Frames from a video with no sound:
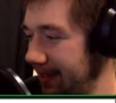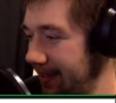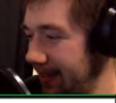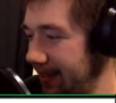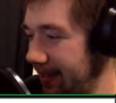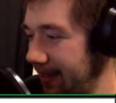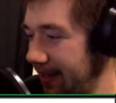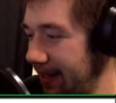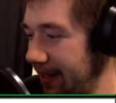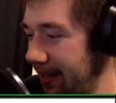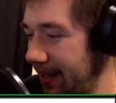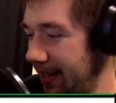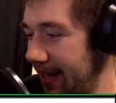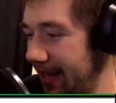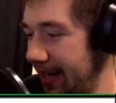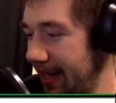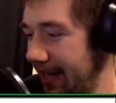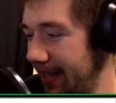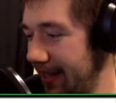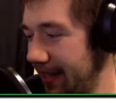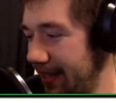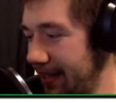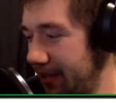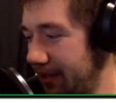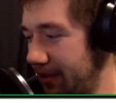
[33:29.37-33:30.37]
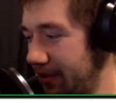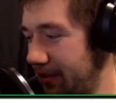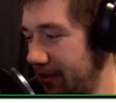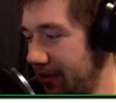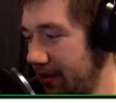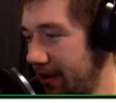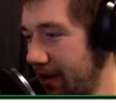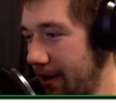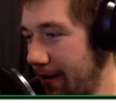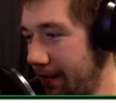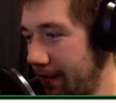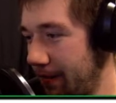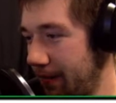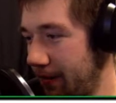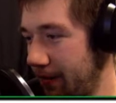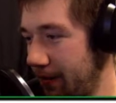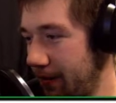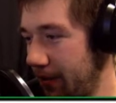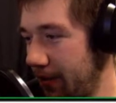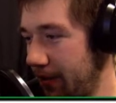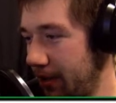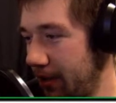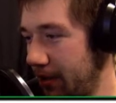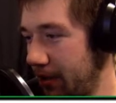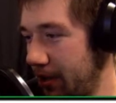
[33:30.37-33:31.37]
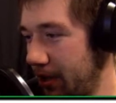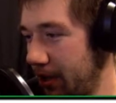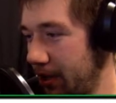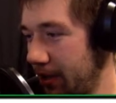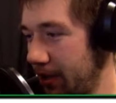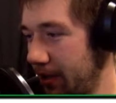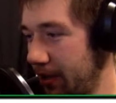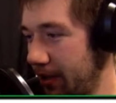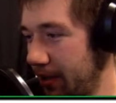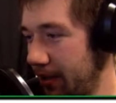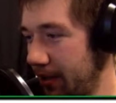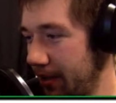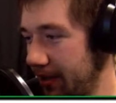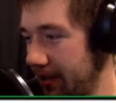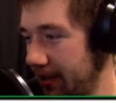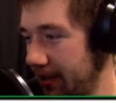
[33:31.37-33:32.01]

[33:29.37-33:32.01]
Alright, let's draw for the turn.